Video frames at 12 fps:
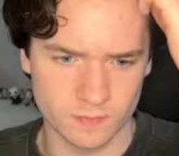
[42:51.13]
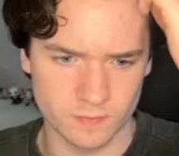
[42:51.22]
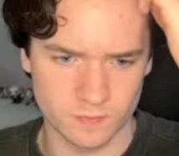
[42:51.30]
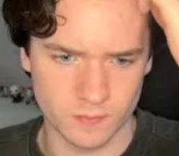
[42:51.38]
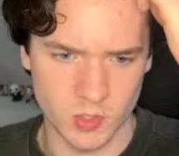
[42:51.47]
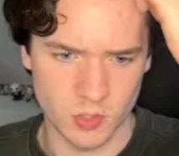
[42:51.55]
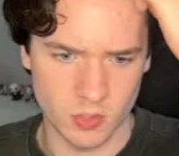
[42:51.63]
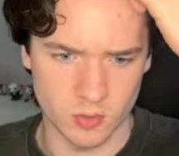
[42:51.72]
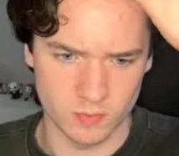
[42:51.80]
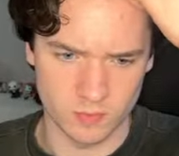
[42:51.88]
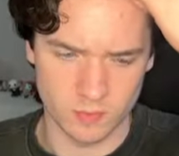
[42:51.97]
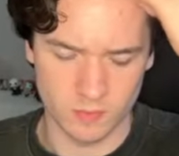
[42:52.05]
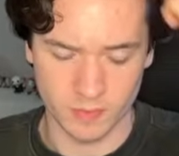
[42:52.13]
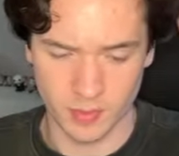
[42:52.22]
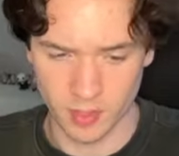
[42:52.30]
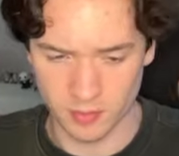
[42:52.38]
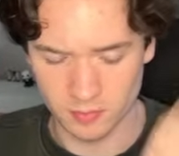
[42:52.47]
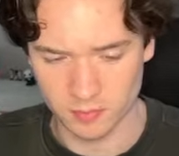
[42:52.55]
No,
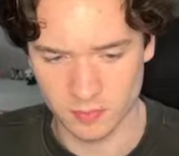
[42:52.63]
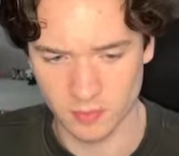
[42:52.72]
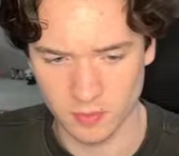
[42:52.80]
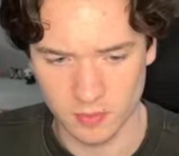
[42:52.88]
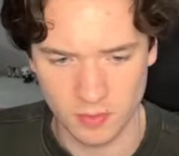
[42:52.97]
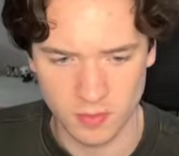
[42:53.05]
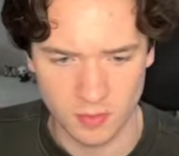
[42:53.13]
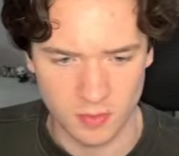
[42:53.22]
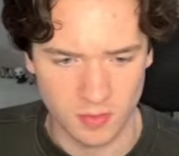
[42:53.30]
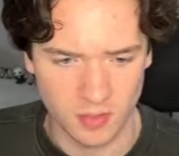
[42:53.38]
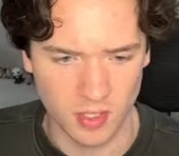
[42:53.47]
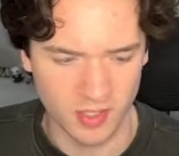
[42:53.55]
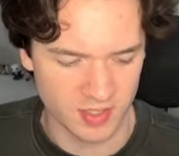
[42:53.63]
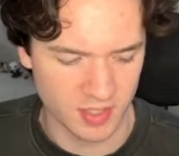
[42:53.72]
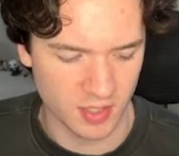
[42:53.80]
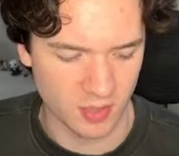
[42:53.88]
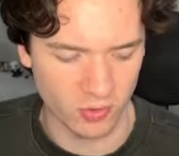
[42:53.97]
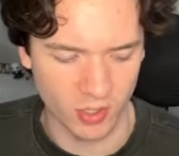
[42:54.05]
but that's
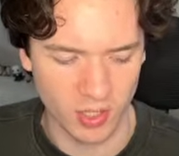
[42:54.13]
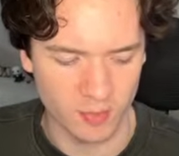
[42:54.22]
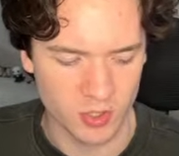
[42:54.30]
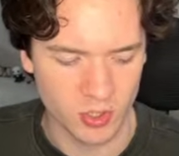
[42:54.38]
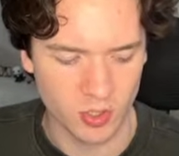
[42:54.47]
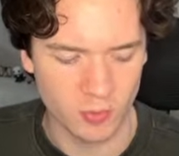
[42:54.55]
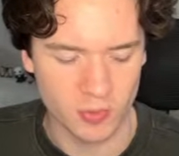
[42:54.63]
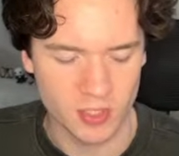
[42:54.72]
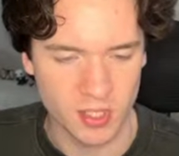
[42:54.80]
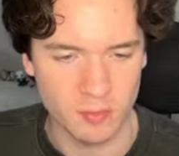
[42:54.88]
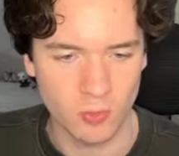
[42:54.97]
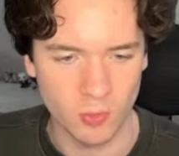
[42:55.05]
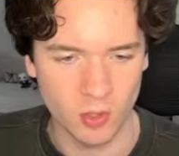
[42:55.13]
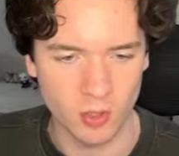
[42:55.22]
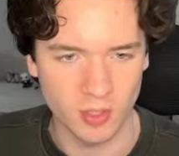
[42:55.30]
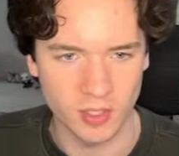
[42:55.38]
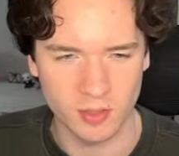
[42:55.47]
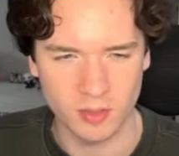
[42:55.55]
kind of annoying. I'm sure we'll see more.